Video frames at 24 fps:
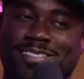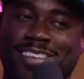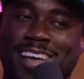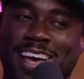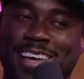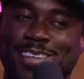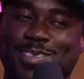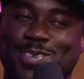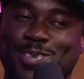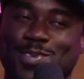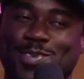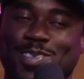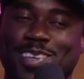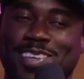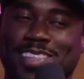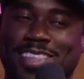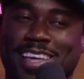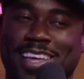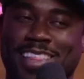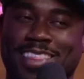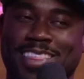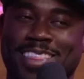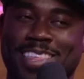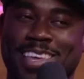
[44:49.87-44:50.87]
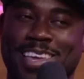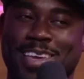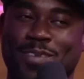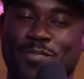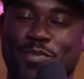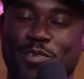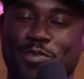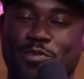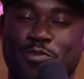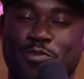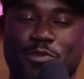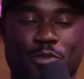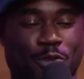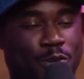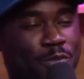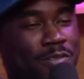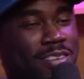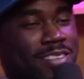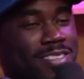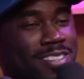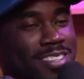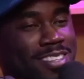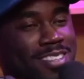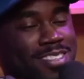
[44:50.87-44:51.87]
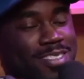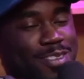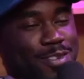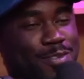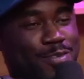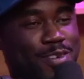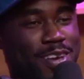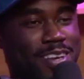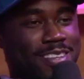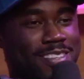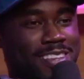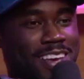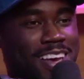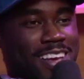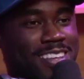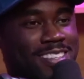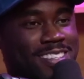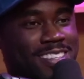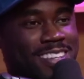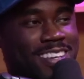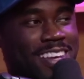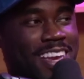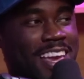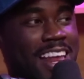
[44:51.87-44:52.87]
I do think that the performances are fantastic,